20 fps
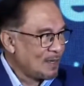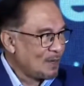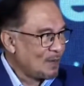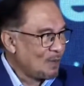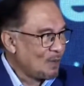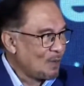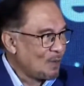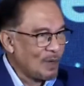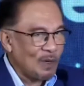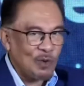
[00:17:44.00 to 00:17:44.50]

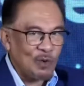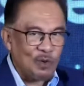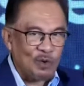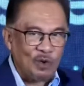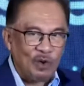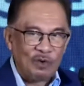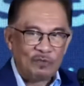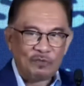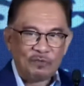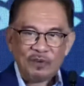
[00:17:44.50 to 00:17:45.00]
we look
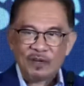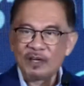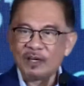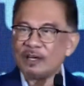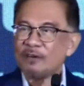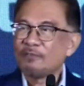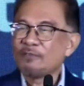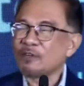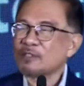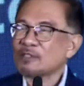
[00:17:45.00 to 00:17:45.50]
of,
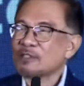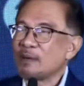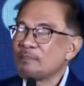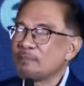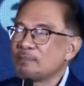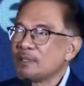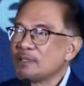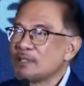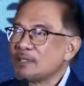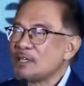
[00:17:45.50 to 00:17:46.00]
for
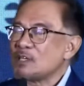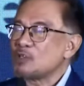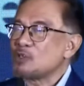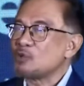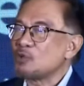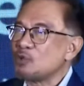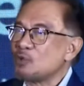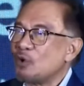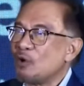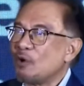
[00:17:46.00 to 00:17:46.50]
example, the
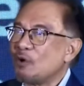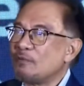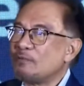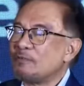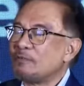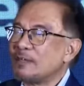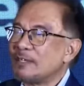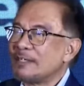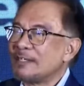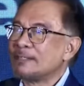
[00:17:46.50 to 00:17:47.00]
issue of
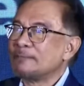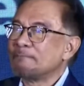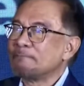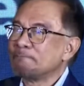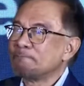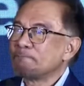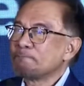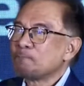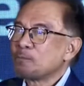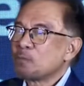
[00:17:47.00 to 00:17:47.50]

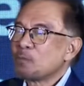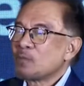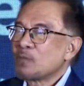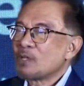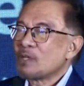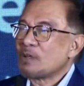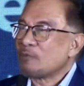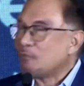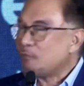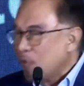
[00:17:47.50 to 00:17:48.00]

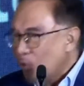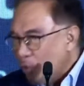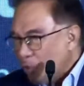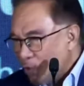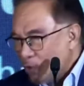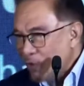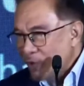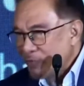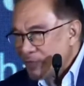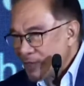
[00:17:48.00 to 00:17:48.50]
the fall
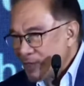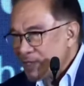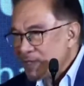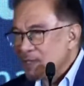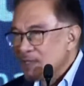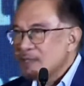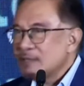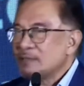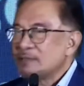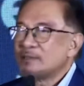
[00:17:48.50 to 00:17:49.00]
of
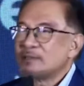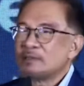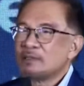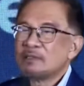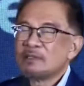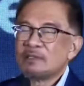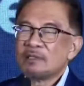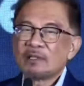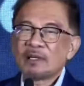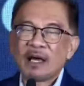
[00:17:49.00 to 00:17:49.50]
the
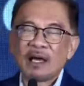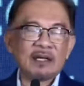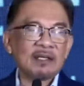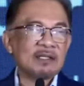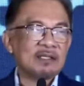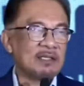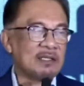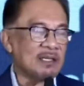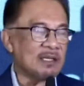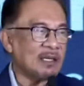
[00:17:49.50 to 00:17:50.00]

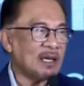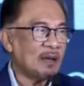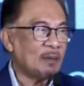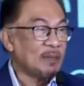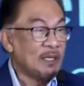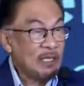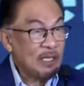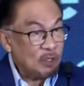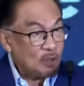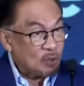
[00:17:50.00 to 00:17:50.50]
currency. I mean,
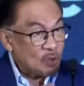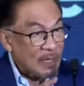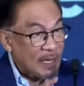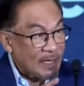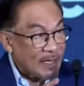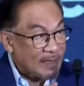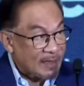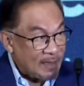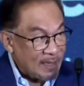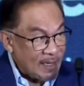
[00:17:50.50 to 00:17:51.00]
issues
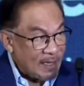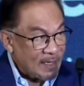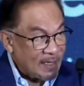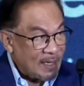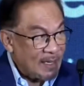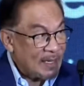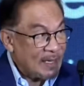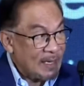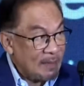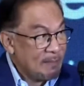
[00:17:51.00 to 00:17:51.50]
like that,
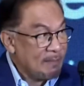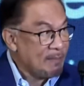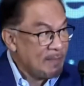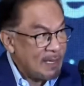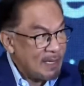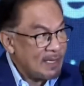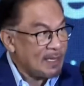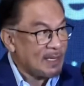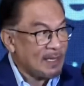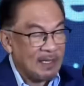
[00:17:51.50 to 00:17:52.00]

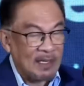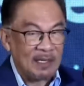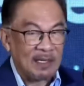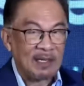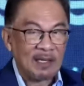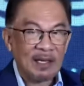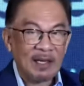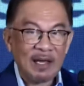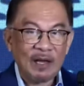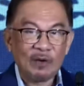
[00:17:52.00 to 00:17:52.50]
immediately
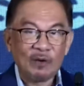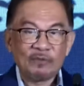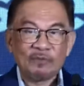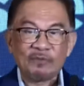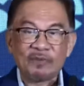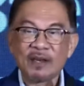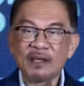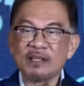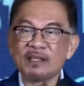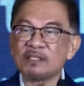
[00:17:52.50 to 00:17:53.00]
our
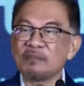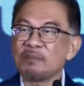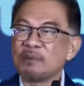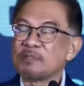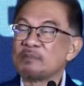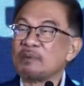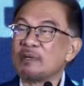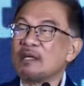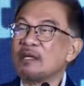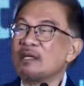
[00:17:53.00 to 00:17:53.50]
friends must
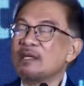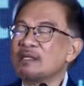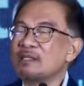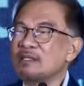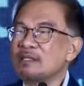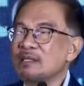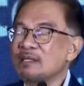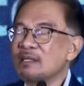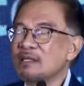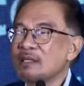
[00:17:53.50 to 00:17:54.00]
be
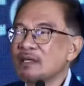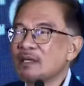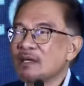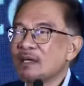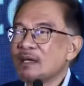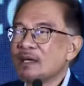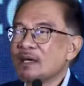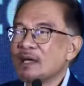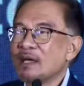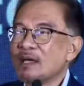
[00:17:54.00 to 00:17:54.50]
alerted
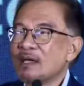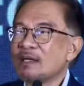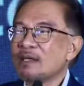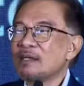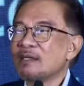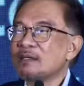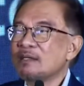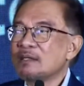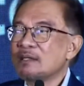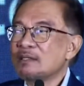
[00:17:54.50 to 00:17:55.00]

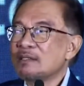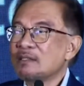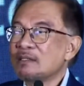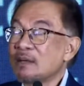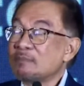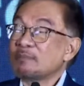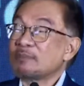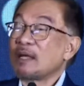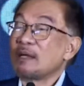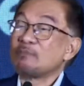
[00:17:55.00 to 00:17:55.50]
and
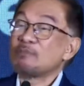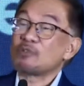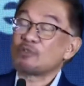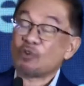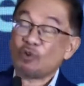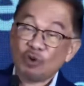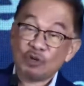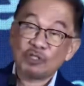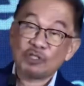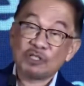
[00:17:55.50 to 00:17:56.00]
sometimes
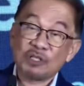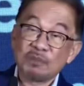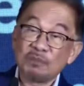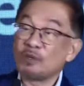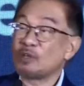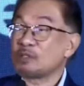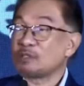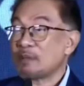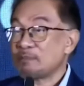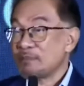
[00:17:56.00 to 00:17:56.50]
cautioned,
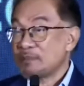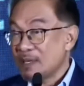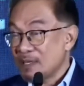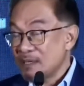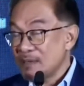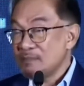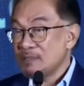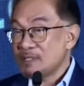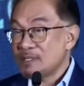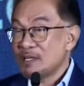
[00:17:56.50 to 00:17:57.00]
because
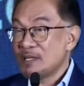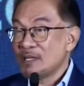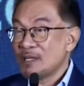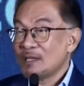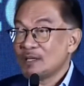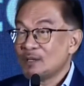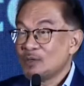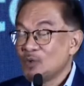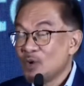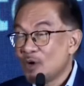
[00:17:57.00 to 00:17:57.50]
sometimes
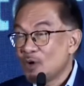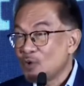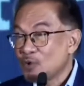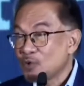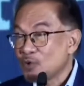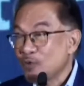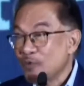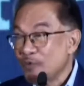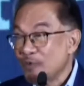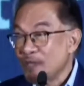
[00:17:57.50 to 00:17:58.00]
you are also
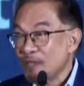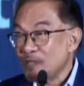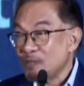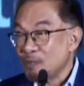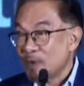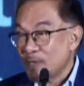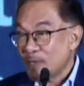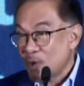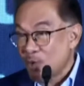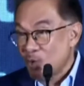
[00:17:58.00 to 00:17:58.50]
faced by
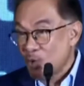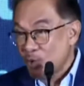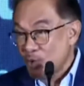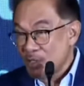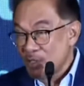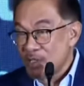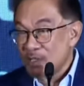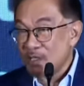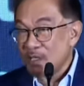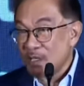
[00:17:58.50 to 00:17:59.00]
your own
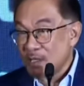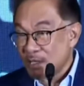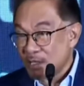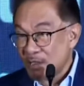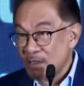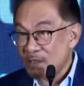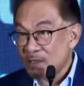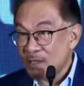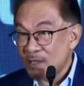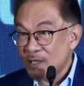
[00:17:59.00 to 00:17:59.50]

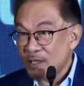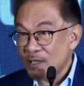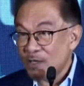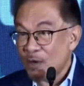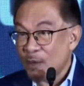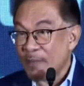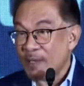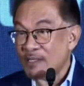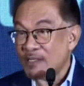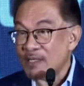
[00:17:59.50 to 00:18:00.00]
internal
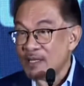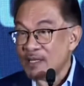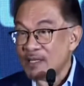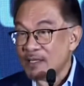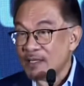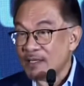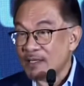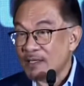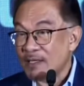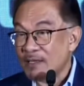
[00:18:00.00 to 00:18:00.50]

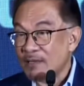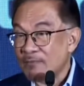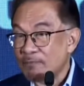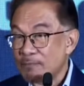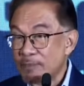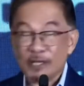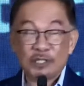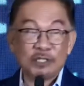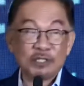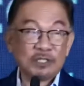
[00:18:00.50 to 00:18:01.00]
domestic
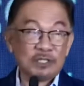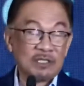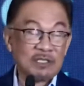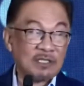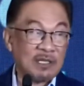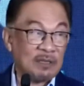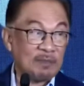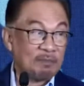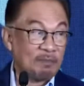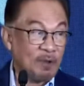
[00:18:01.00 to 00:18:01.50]
pressures
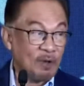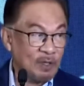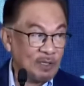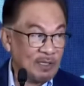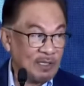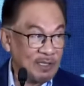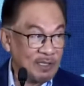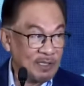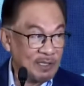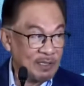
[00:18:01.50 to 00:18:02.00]
and
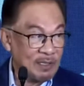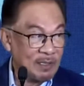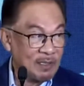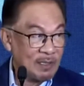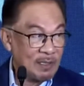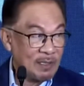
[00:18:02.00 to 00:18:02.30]
politics.